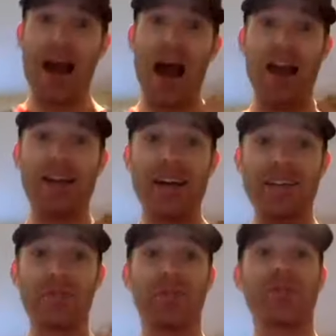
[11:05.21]
And
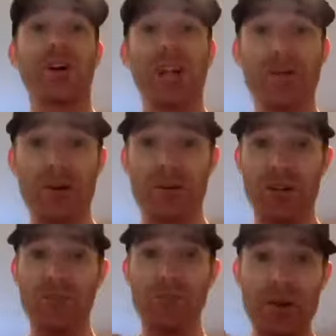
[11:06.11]
that's what it's all about,
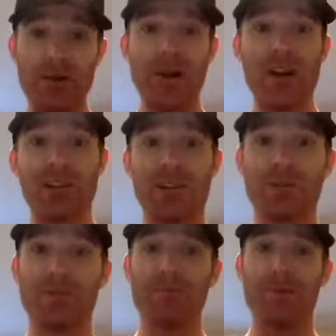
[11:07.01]
to build
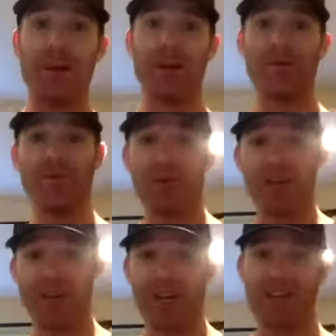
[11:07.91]
relationships, build that
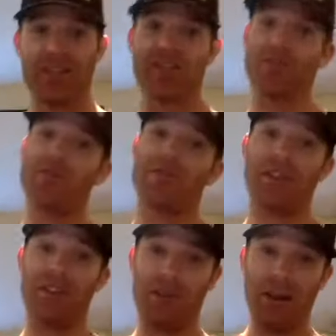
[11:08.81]
community, guys. So if
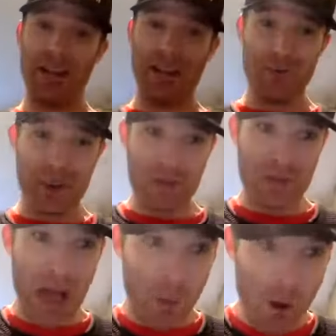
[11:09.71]
you can agree
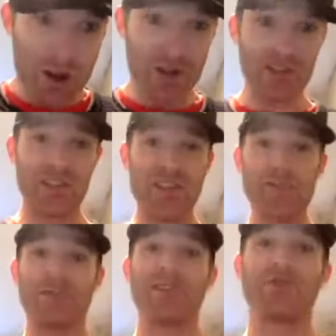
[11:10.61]
with that one, just
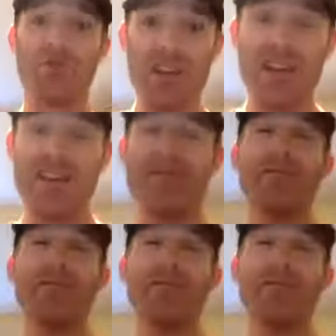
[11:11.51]
type in agree.